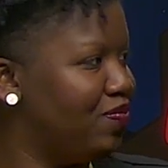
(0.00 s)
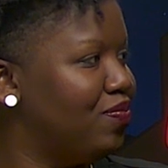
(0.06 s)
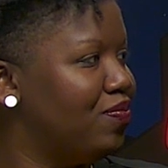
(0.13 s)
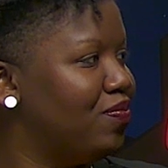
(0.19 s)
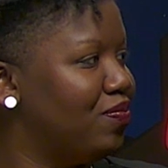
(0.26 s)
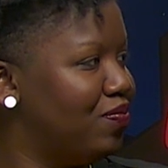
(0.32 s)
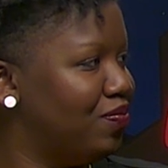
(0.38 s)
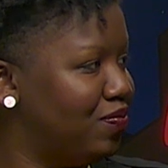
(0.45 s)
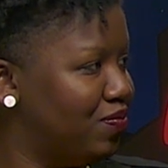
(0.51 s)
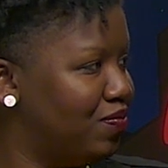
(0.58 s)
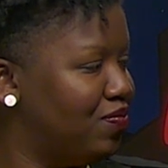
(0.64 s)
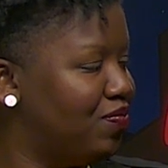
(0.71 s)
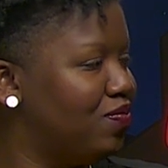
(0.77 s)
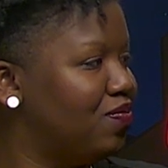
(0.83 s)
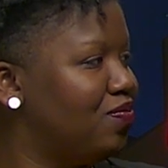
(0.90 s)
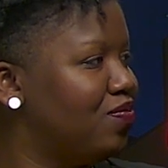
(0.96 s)

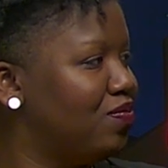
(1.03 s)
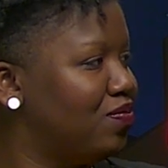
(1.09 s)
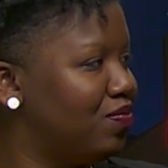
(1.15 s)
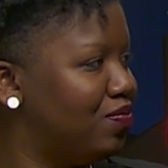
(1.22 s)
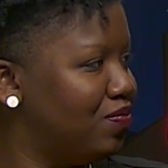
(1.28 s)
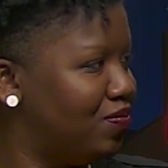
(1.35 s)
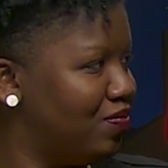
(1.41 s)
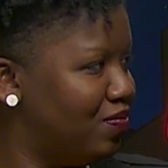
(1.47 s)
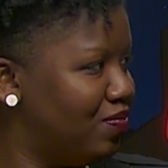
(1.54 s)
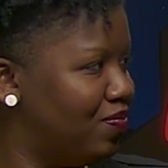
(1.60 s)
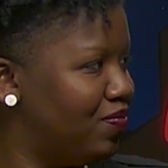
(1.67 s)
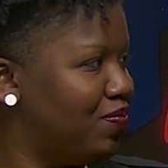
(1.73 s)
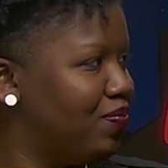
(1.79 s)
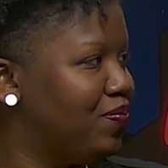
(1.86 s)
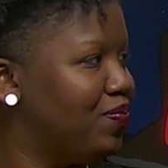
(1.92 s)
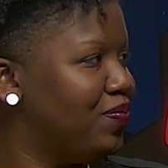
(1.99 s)

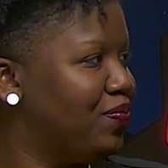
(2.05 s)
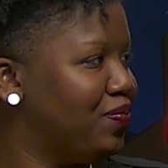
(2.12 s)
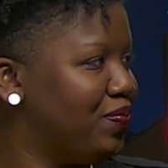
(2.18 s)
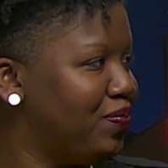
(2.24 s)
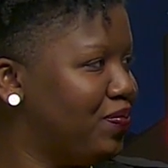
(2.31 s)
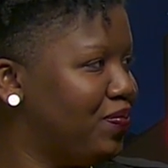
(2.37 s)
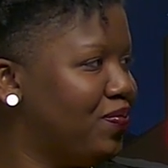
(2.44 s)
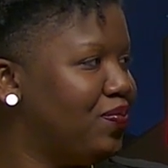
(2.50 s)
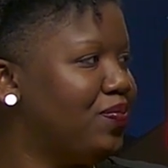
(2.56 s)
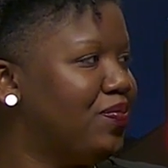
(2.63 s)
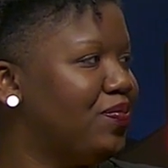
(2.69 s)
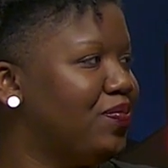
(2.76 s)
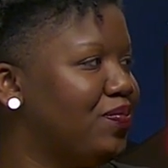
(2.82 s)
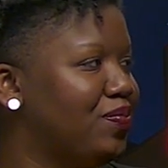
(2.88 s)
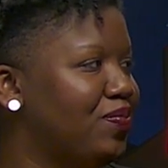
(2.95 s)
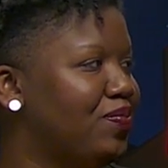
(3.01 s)

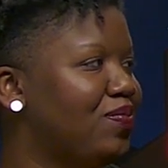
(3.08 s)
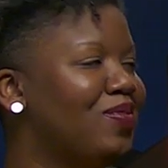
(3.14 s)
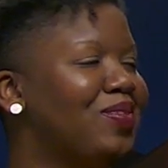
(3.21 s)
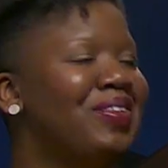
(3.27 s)
(not speaking)